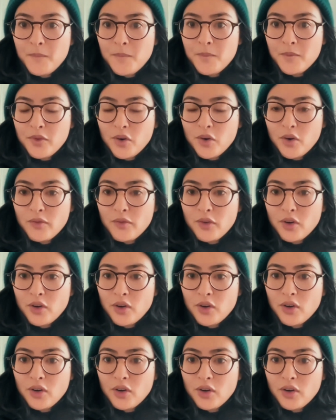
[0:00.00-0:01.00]

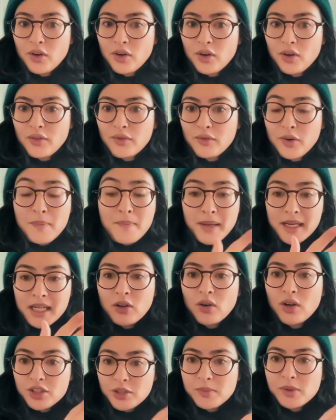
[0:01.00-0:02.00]
for many
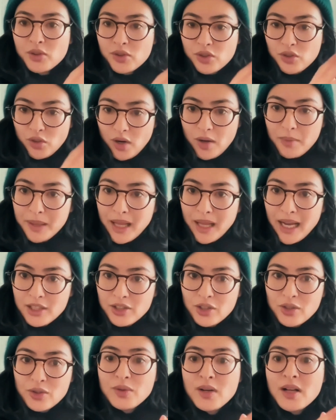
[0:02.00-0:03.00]
contributors to apply
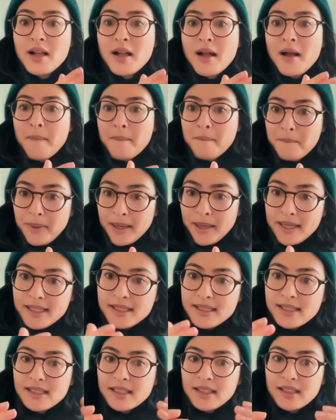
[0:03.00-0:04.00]
to.
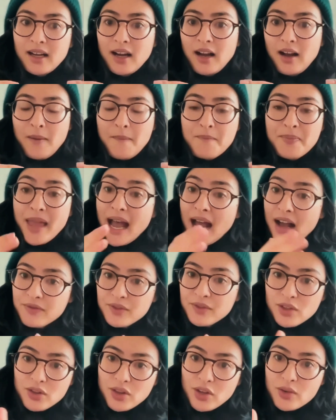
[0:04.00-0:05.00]
But
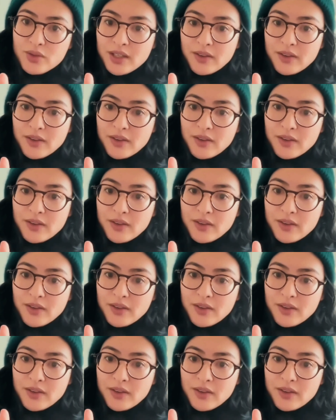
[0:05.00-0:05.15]
after those